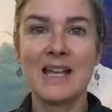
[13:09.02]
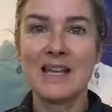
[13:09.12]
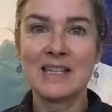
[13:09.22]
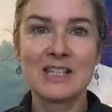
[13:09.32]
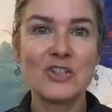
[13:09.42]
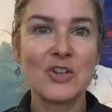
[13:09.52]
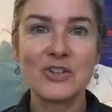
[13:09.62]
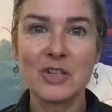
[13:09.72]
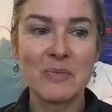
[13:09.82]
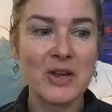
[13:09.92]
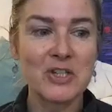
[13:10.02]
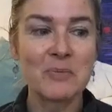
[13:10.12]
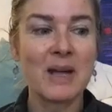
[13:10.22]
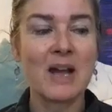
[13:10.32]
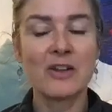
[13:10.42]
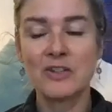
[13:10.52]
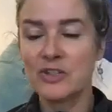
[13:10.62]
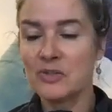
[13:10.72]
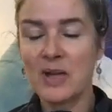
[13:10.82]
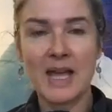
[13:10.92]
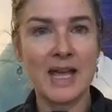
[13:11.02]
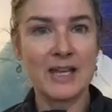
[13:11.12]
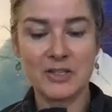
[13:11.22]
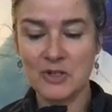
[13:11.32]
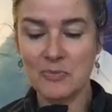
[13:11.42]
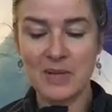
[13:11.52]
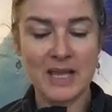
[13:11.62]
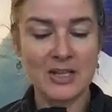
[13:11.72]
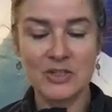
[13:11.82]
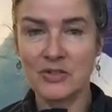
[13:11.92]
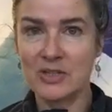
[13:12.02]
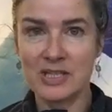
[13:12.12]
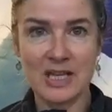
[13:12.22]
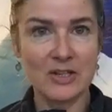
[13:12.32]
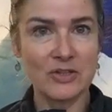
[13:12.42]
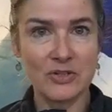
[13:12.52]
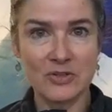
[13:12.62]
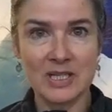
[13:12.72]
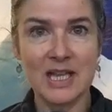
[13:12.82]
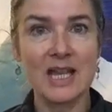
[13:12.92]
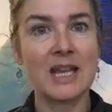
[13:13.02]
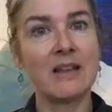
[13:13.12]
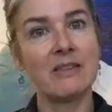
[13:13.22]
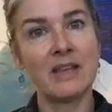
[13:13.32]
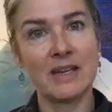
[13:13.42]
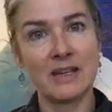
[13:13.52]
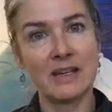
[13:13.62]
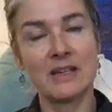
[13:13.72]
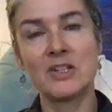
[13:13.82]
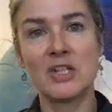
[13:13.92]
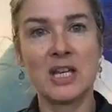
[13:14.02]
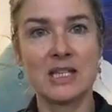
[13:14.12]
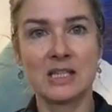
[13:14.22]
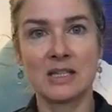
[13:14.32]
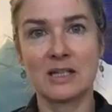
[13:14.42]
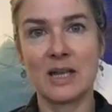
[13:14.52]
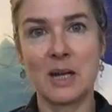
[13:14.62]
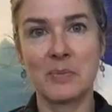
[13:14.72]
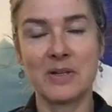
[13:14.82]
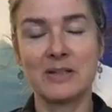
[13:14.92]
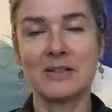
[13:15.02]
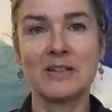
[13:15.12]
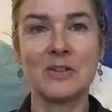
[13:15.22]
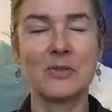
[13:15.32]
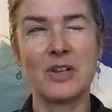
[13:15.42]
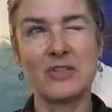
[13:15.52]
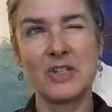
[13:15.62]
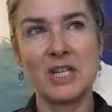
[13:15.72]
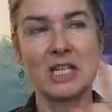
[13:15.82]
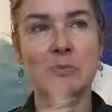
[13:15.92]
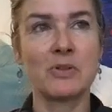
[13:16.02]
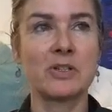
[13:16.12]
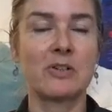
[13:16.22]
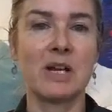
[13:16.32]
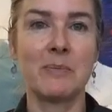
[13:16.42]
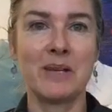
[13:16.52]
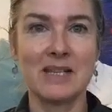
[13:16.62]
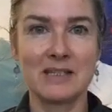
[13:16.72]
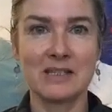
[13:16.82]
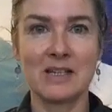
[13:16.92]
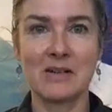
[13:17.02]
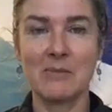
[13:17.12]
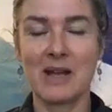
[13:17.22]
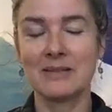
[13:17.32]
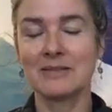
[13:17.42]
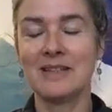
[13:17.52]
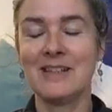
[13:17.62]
it's not so much about do A, do B, do C, do D, and then G is going to happen, although the G spot's a great place to know about.